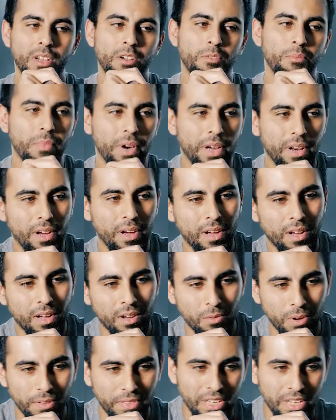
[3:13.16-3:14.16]
But uh,
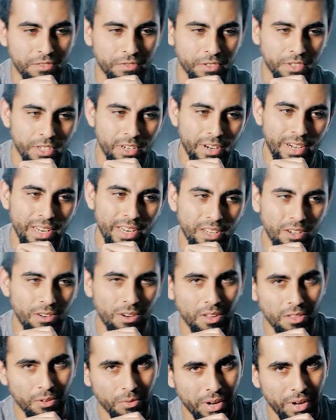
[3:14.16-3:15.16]
one thing's for sure, I didn't go
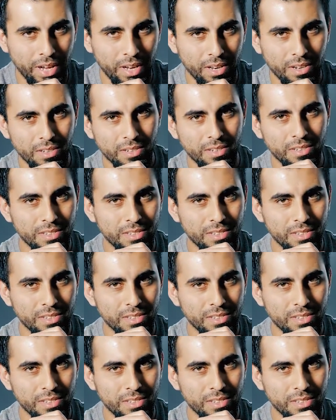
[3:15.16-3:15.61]
all the way